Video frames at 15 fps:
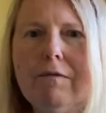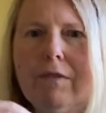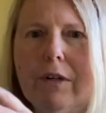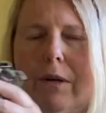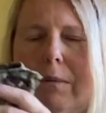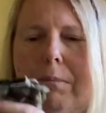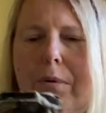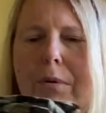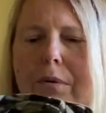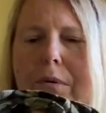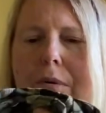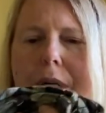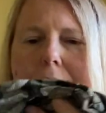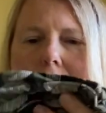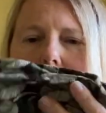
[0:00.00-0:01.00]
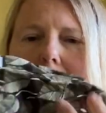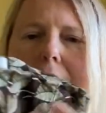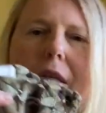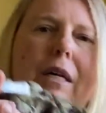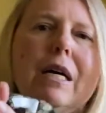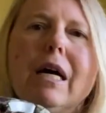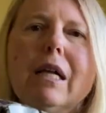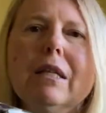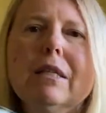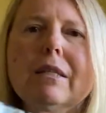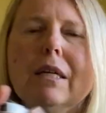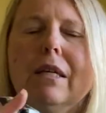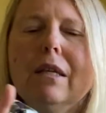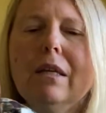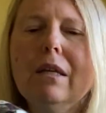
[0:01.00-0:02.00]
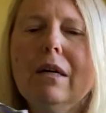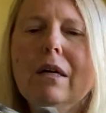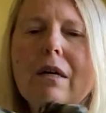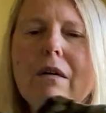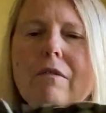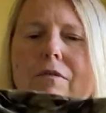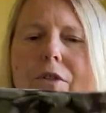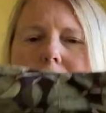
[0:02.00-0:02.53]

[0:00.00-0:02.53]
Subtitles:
very pretty. The colours I love, which